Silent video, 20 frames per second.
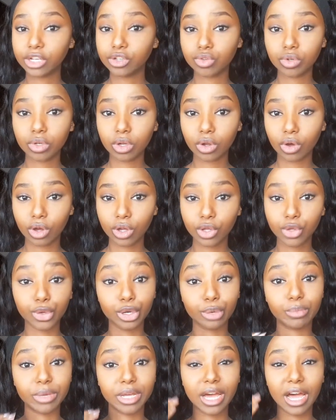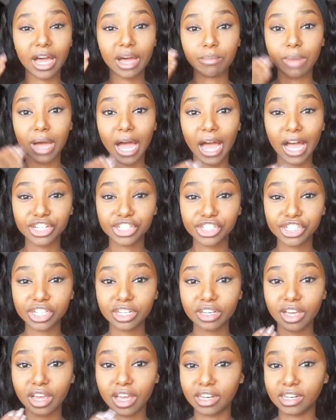way too long, you'll become
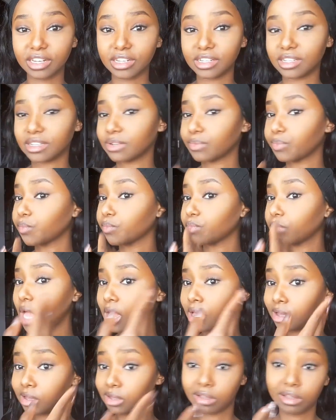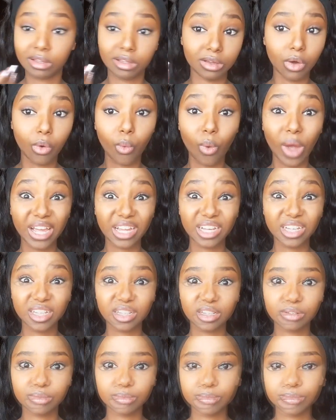ashy and
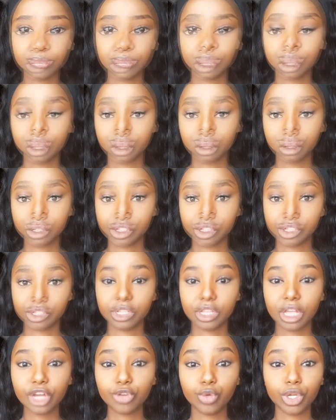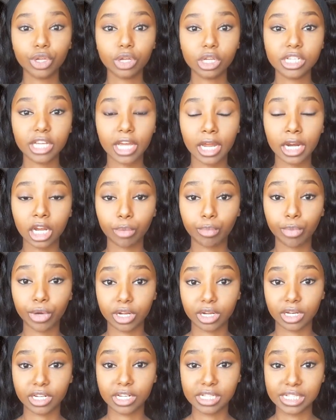white. So So that we don't end up
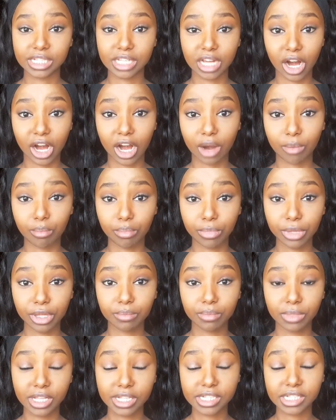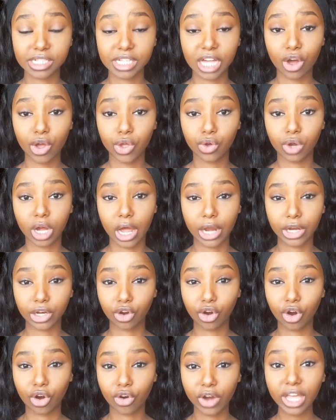on an Instagram meme, this is how you
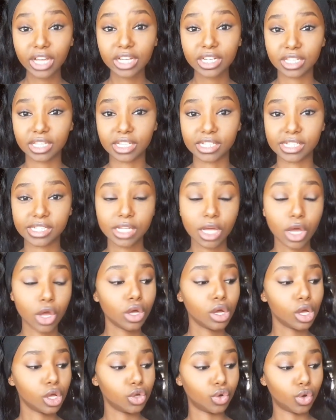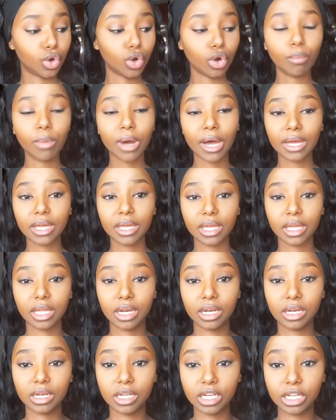can correct this. You go back
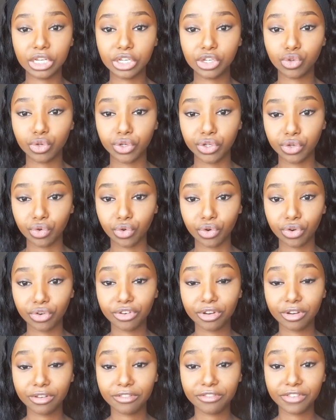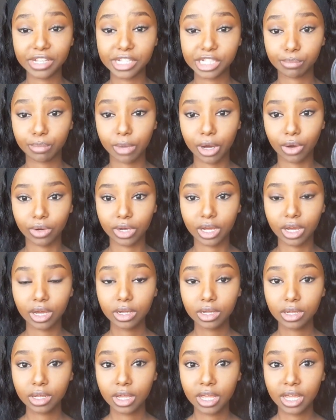in into your face
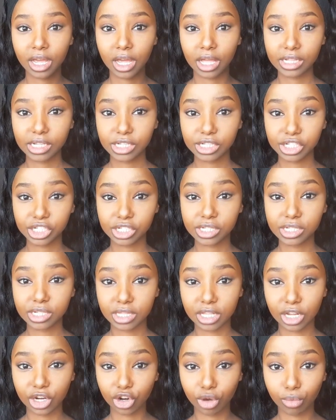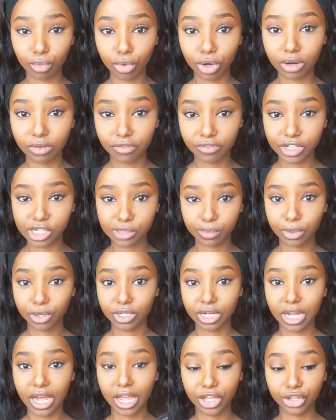powder, and this is just the normal face
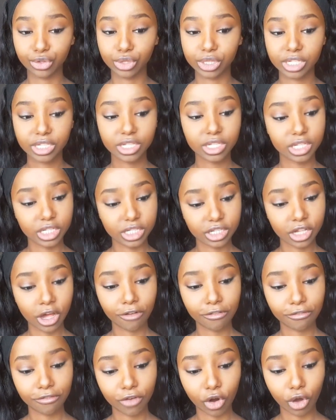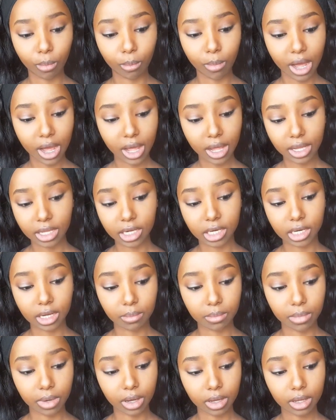powder I use. This is Floma in
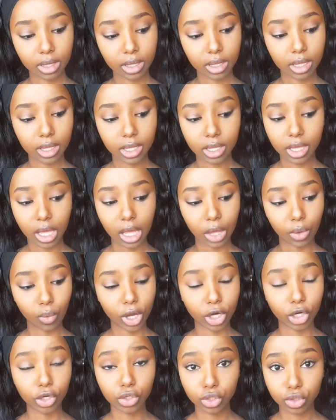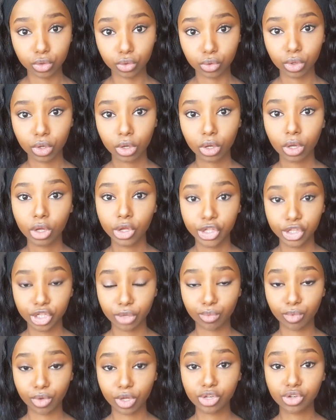number K102.
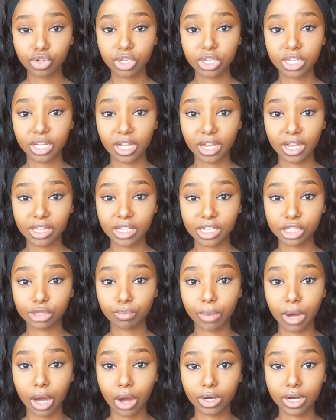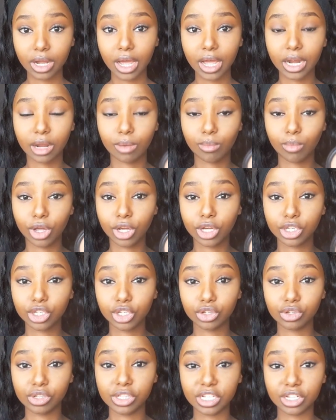So I'm going to take this powder and I'm going
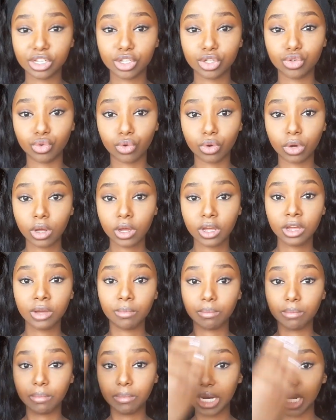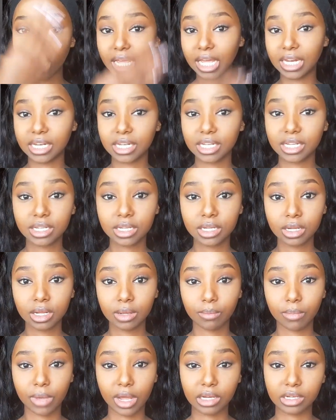to use it to blend
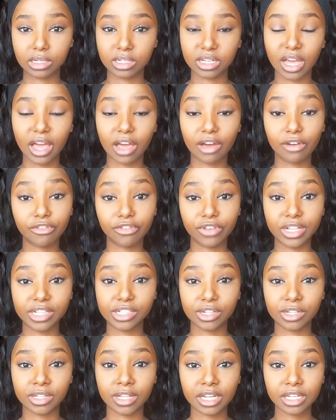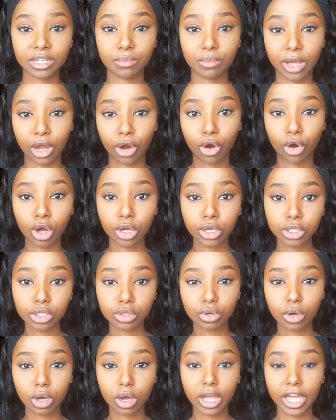my entire face so that my
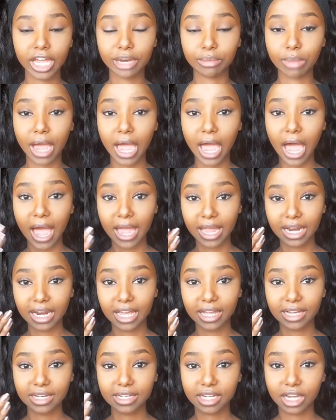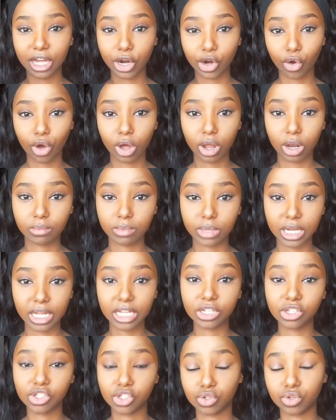contour and my highlight can all
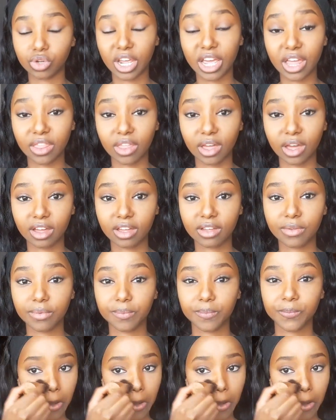blend together.